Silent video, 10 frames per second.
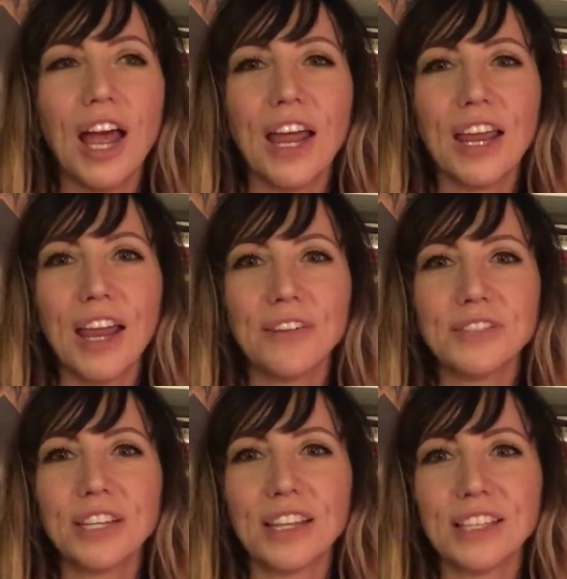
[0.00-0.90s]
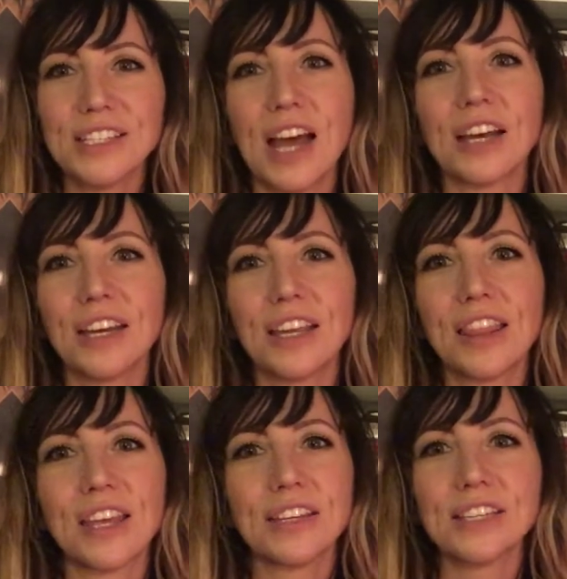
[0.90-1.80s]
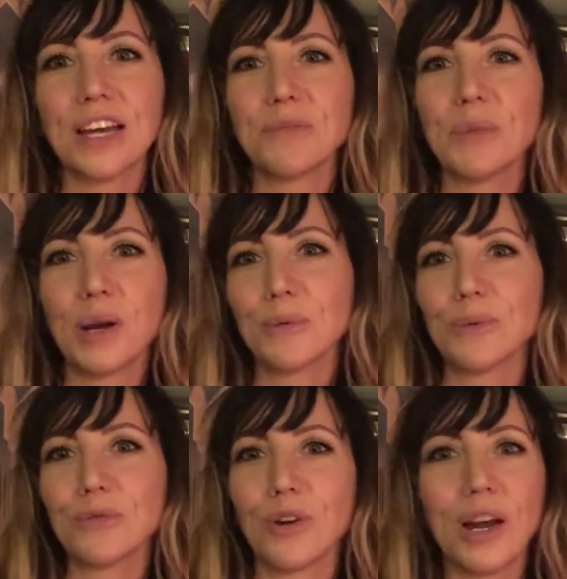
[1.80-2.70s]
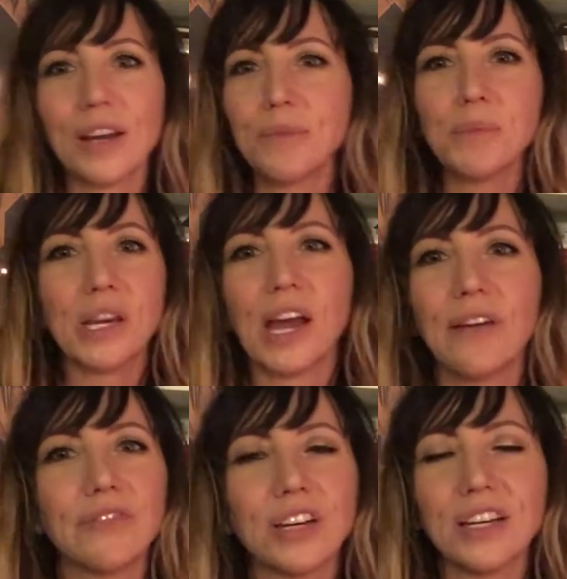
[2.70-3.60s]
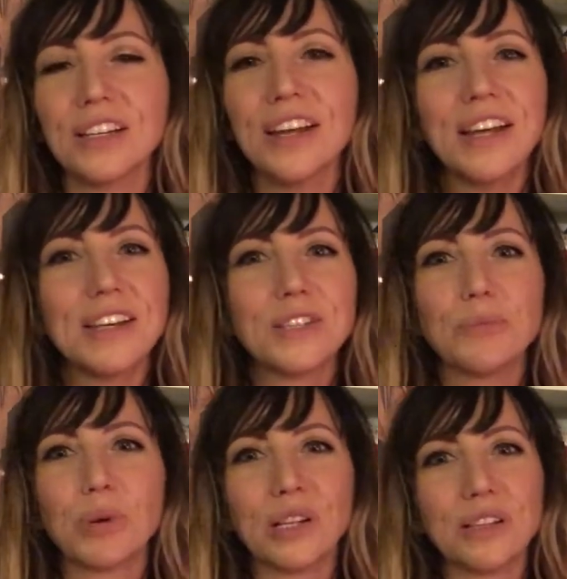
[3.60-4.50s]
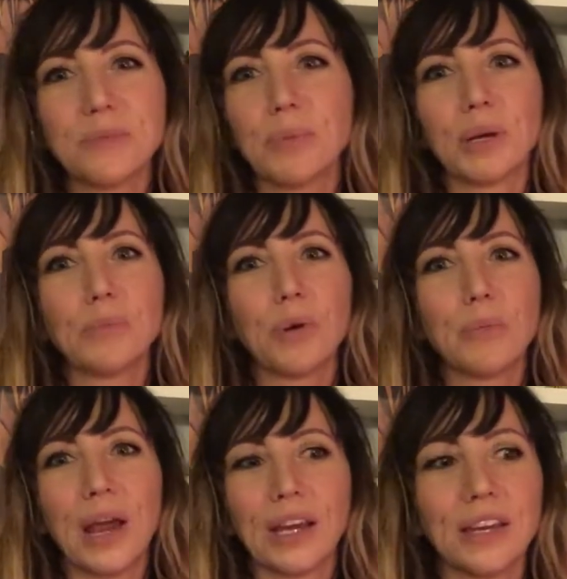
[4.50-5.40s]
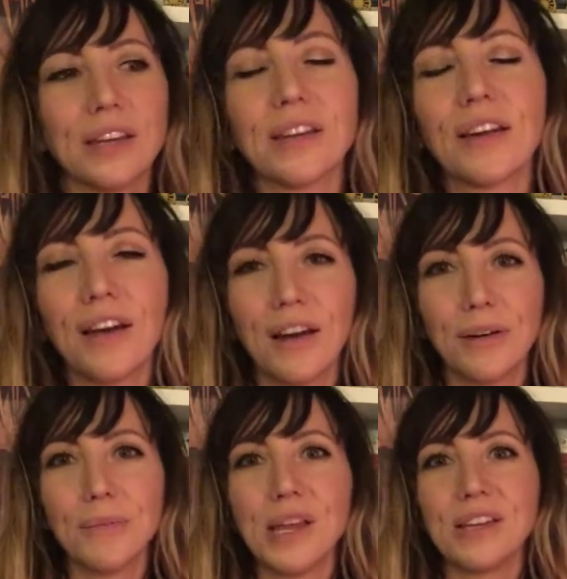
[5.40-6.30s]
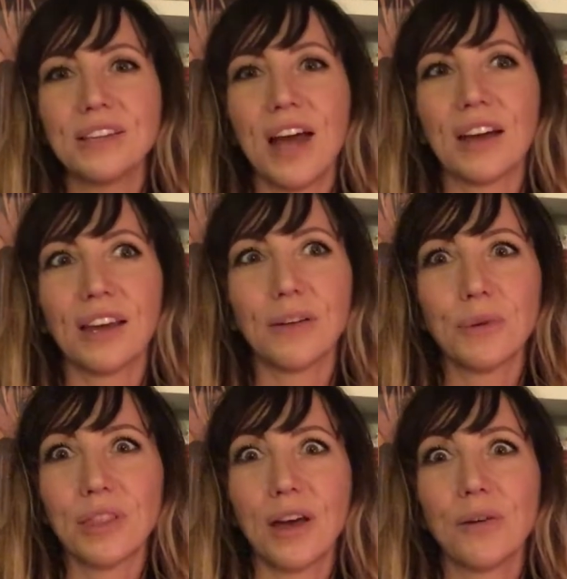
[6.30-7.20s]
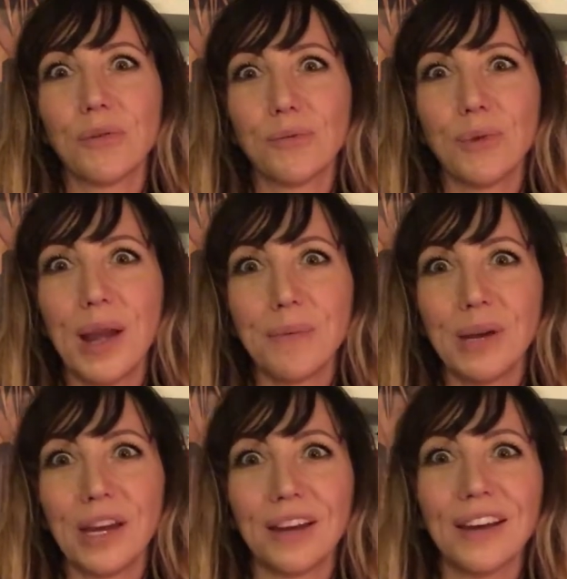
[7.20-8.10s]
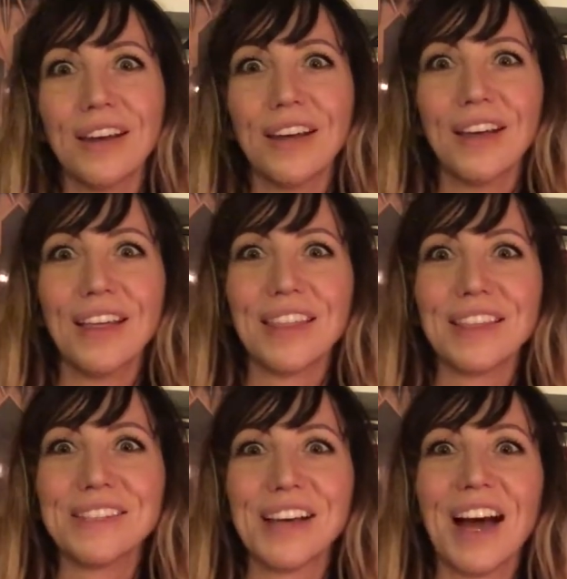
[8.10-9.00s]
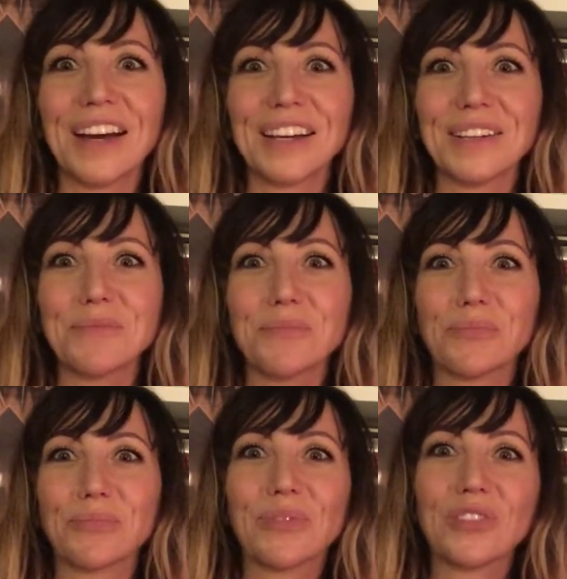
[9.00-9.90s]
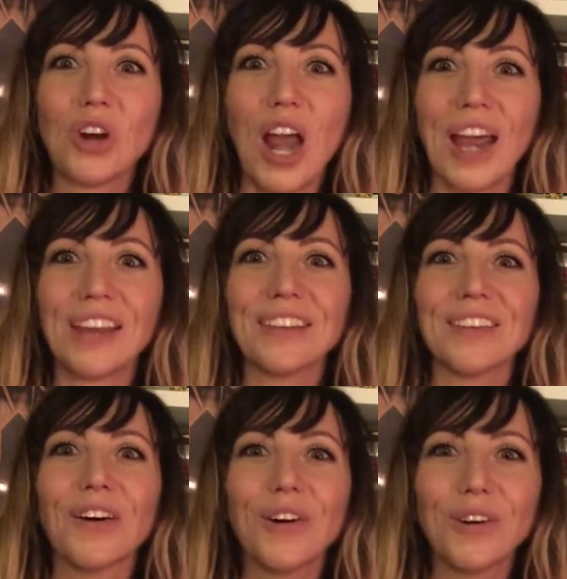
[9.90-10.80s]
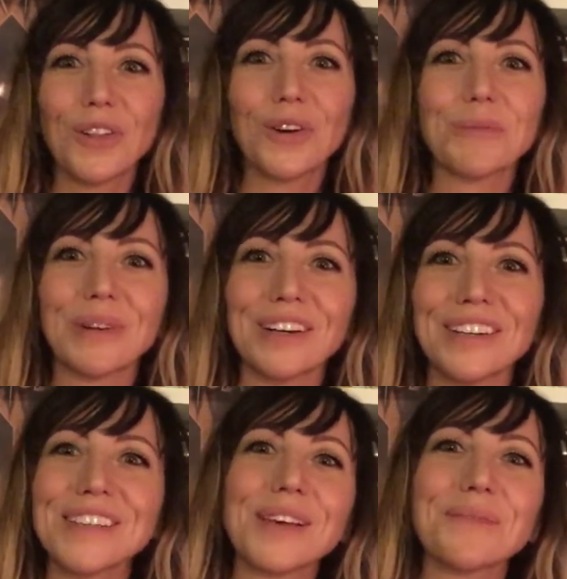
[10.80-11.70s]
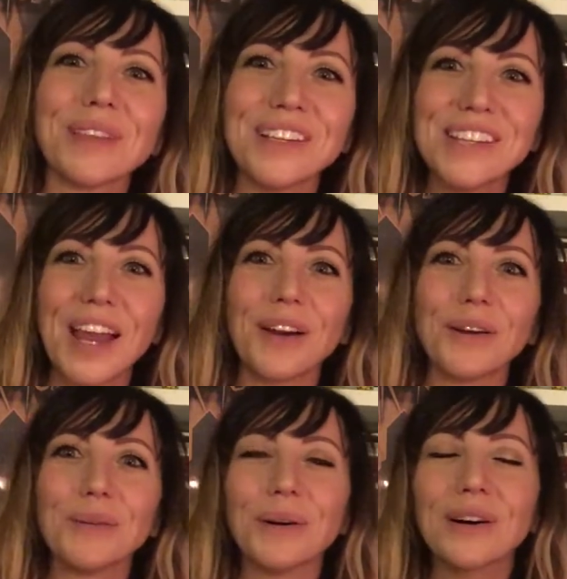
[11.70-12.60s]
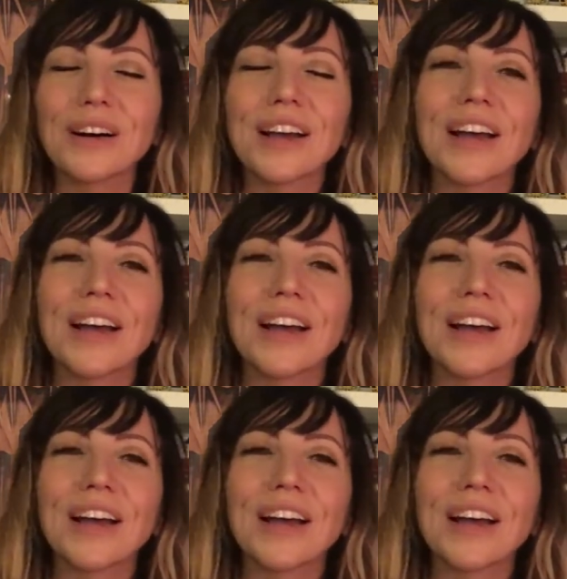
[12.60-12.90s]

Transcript: I have to get the docking thing down better before I can be confident to bring this big boat back in um, and dock it without ramming the dock and cracking the hole open or something terrible.